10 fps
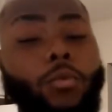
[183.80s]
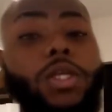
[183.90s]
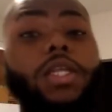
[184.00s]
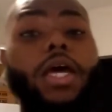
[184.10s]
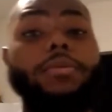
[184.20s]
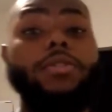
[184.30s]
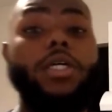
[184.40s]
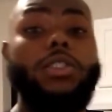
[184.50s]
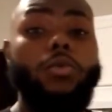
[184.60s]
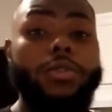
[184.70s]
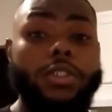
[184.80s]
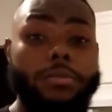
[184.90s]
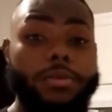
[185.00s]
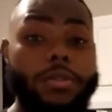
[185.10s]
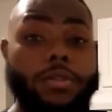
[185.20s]
We need to have sexual
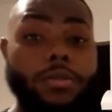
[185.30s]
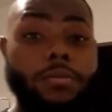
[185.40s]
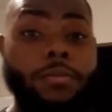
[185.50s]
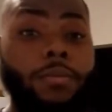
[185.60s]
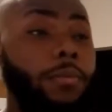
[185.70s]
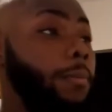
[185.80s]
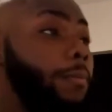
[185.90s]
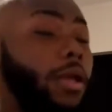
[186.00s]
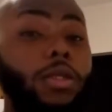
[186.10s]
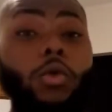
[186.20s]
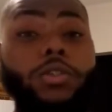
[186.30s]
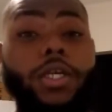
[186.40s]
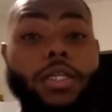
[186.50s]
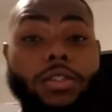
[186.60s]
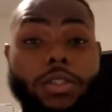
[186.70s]
discipline and use
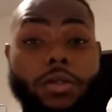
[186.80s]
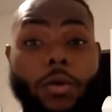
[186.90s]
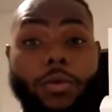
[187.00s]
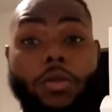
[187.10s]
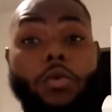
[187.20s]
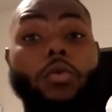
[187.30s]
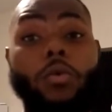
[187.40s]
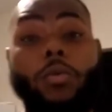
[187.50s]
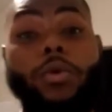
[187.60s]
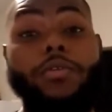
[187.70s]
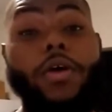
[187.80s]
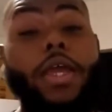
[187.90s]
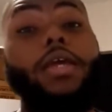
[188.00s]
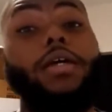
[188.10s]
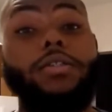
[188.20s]
the energy that we do when we
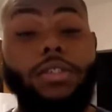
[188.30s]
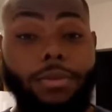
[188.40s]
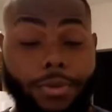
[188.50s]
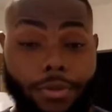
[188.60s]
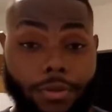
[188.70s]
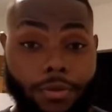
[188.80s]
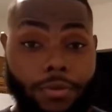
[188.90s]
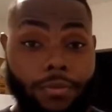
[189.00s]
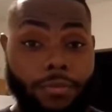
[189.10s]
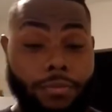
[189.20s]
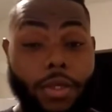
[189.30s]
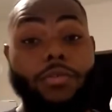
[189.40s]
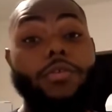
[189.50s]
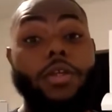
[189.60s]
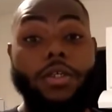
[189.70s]
retain our semen.
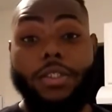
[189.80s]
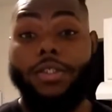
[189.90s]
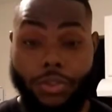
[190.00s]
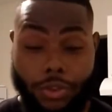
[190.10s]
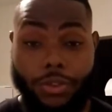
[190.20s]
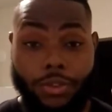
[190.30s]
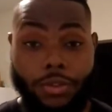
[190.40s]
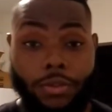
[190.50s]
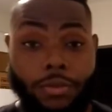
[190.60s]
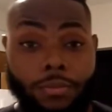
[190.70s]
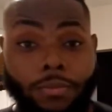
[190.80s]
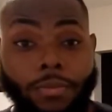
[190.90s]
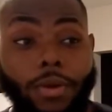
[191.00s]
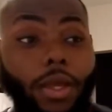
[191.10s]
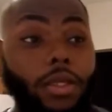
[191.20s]
Yes, it is energy.
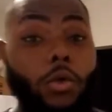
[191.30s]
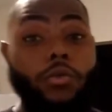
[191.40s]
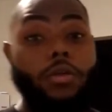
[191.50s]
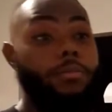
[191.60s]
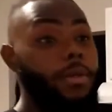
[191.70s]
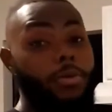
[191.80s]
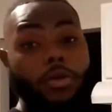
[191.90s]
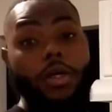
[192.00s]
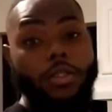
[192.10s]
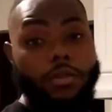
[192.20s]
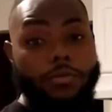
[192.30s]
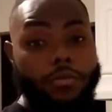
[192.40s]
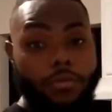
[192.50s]
And use it to be productive.